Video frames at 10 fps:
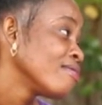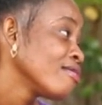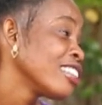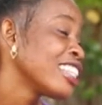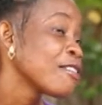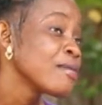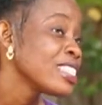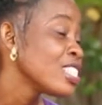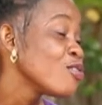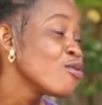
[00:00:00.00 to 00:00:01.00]
And that means
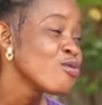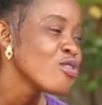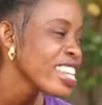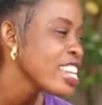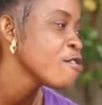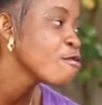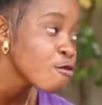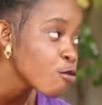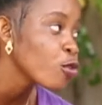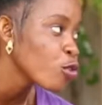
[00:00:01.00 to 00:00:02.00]
he really
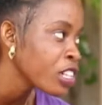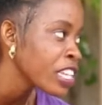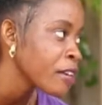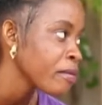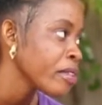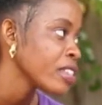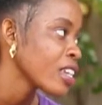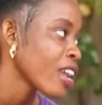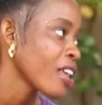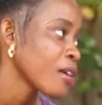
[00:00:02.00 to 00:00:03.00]

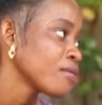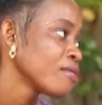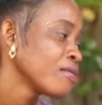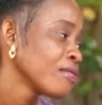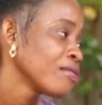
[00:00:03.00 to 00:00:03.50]
followed him.